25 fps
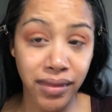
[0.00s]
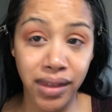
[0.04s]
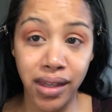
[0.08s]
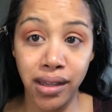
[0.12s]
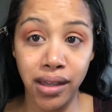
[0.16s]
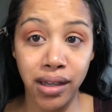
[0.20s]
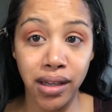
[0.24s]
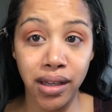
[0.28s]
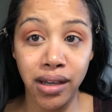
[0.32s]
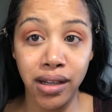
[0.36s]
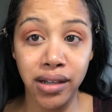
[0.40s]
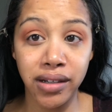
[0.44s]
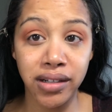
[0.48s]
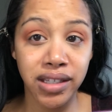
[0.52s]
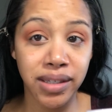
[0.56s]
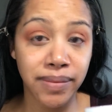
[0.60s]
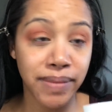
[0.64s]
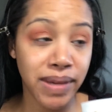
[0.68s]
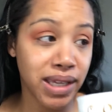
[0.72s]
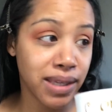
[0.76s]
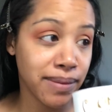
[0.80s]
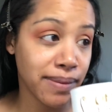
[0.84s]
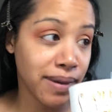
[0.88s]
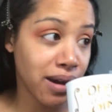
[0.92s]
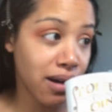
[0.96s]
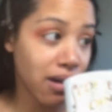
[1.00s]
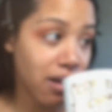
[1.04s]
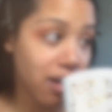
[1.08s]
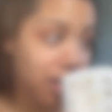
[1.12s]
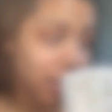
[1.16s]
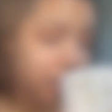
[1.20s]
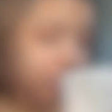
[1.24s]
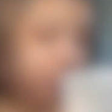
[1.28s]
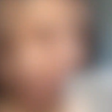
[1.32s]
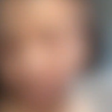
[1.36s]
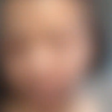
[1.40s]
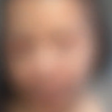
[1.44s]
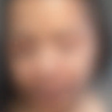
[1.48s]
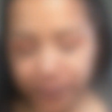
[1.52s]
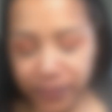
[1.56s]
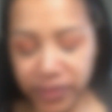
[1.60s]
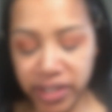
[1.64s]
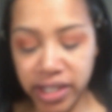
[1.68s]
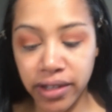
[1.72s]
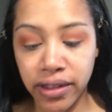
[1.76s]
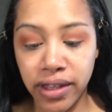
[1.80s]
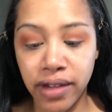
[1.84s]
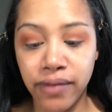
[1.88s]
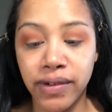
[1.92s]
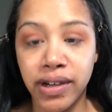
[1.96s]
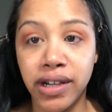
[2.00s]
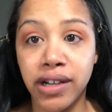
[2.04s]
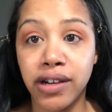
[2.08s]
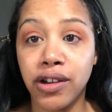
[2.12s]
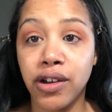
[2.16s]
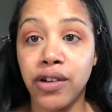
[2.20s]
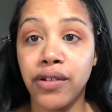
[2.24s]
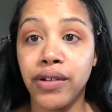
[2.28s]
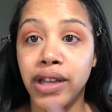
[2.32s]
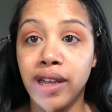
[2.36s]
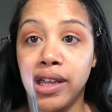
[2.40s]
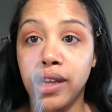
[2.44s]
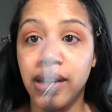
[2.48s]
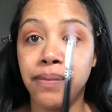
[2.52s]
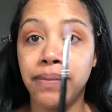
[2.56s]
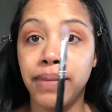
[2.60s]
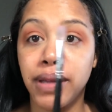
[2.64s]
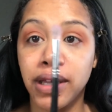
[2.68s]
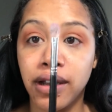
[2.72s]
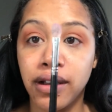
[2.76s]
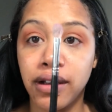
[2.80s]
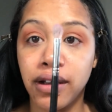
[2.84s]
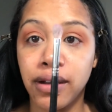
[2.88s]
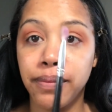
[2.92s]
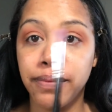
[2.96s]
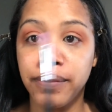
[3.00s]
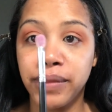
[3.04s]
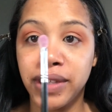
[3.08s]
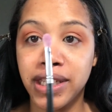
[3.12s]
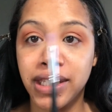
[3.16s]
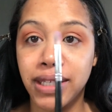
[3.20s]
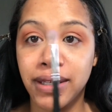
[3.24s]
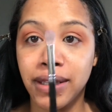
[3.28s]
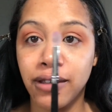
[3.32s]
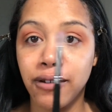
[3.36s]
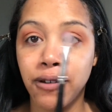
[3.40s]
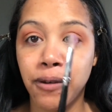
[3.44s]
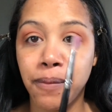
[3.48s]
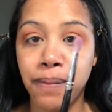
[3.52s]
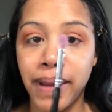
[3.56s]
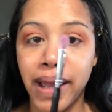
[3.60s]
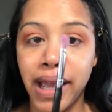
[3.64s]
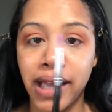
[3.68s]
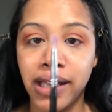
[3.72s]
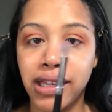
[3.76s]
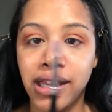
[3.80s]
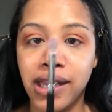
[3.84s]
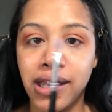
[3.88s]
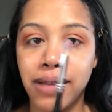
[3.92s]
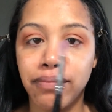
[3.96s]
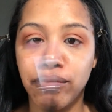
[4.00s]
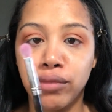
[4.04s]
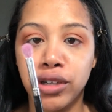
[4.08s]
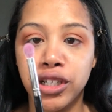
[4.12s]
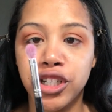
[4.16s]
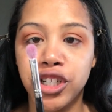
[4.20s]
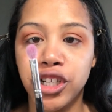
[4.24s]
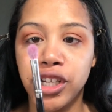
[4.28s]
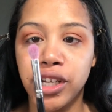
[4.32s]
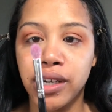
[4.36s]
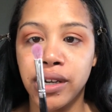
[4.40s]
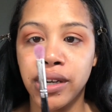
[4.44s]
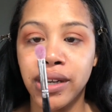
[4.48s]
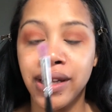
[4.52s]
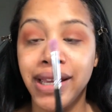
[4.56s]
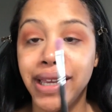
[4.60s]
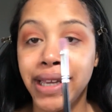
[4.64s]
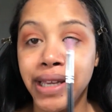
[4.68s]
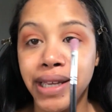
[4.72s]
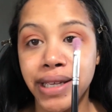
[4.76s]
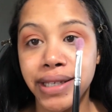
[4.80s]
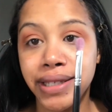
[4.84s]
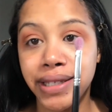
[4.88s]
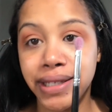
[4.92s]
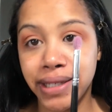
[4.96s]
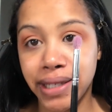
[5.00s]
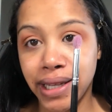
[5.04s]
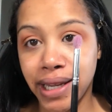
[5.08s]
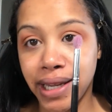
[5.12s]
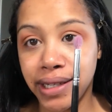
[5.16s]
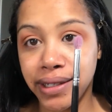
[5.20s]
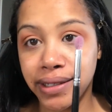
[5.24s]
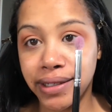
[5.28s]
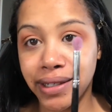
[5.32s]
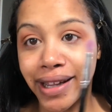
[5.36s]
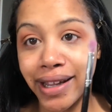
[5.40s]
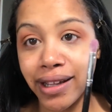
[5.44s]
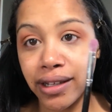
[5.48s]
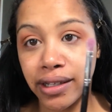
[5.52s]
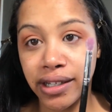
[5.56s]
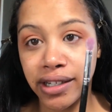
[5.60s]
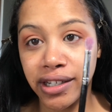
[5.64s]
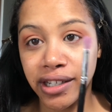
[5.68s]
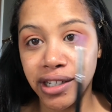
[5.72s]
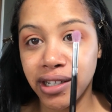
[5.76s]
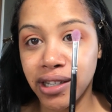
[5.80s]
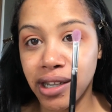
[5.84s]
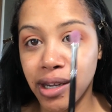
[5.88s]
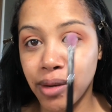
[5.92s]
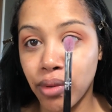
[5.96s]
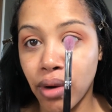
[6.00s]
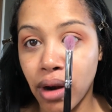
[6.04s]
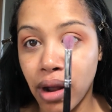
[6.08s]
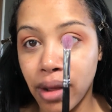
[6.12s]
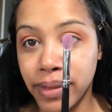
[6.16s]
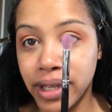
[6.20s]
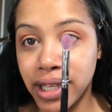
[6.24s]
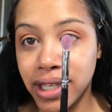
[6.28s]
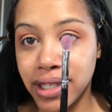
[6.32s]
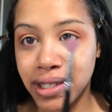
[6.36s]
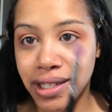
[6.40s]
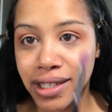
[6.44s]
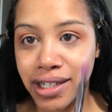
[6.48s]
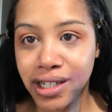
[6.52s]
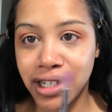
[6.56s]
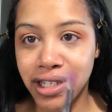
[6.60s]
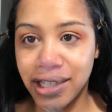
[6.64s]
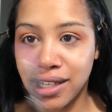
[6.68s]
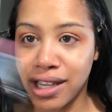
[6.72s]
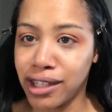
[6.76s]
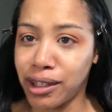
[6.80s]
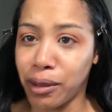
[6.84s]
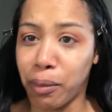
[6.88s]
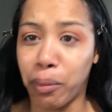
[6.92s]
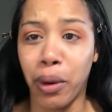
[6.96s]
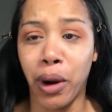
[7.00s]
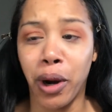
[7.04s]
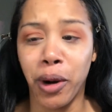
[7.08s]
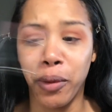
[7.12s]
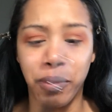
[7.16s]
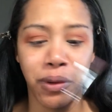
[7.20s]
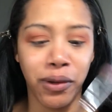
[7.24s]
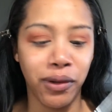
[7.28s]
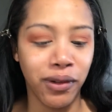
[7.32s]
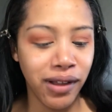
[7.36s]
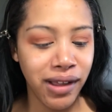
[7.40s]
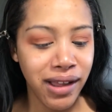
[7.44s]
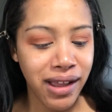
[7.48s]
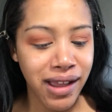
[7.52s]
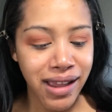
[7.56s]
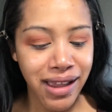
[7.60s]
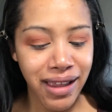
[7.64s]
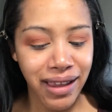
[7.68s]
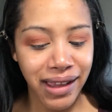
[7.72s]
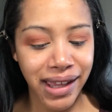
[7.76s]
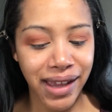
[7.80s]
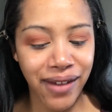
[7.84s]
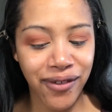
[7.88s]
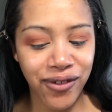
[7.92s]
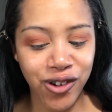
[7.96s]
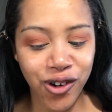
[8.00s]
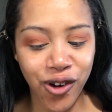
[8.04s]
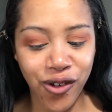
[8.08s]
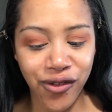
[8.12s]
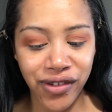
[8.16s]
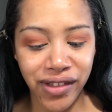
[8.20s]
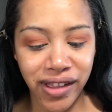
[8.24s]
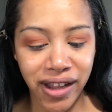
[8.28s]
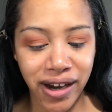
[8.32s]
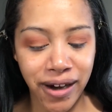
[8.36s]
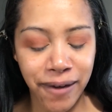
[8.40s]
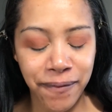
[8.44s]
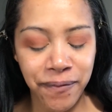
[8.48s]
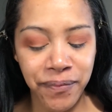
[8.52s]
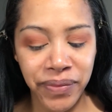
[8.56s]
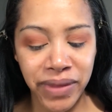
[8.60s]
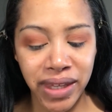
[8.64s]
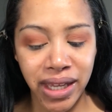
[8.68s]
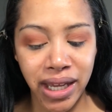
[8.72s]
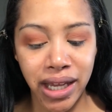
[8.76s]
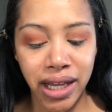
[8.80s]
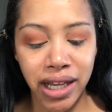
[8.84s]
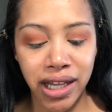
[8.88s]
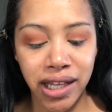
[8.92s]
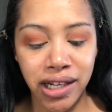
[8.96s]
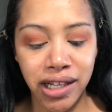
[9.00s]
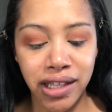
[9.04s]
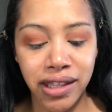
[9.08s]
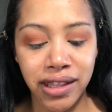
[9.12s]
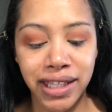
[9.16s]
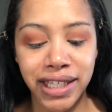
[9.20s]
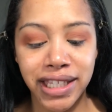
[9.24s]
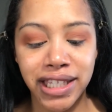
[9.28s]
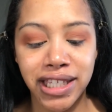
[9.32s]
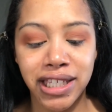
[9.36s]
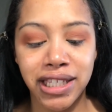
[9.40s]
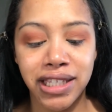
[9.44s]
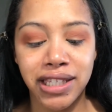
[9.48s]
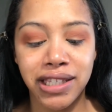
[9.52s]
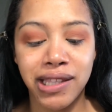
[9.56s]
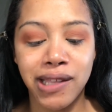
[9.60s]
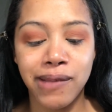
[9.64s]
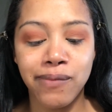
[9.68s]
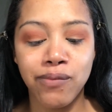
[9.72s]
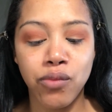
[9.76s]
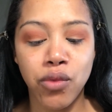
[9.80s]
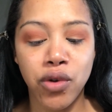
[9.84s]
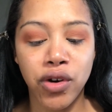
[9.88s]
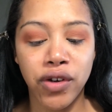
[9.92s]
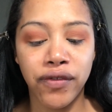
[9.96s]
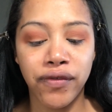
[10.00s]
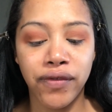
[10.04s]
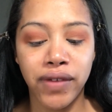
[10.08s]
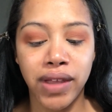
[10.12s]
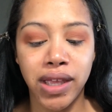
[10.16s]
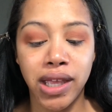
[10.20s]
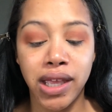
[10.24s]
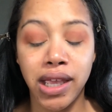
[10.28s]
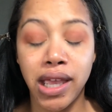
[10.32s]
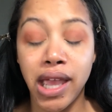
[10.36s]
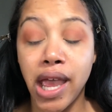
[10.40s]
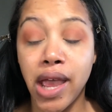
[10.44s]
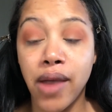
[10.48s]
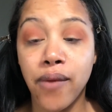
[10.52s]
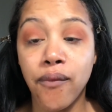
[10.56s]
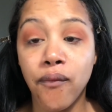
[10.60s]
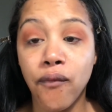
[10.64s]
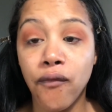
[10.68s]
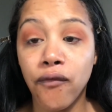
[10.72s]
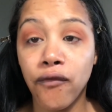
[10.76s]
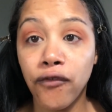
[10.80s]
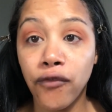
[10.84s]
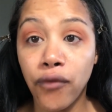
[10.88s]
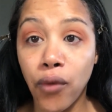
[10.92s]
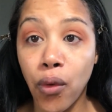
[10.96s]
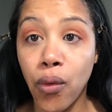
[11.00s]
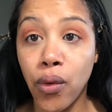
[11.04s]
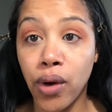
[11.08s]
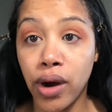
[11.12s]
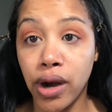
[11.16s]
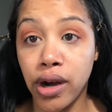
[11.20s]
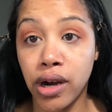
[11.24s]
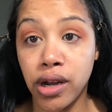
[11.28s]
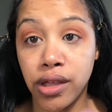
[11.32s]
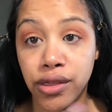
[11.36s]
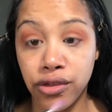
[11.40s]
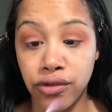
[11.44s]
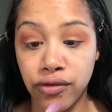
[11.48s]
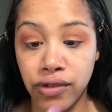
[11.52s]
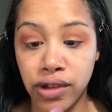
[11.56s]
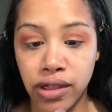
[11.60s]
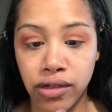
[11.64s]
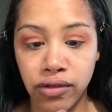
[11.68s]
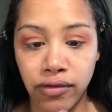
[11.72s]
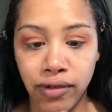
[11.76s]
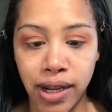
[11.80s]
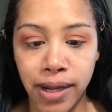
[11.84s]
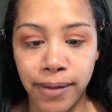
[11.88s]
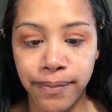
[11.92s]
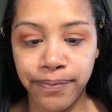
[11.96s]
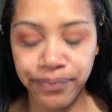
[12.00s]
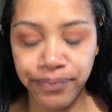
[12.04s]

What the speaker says: it just makes me hot. Right. So then we're gonna go ahead and pick up this little packing brush here. It's stained. I cleaned it. I promise. It's just got the purple left over there. And this is the Morphe M433.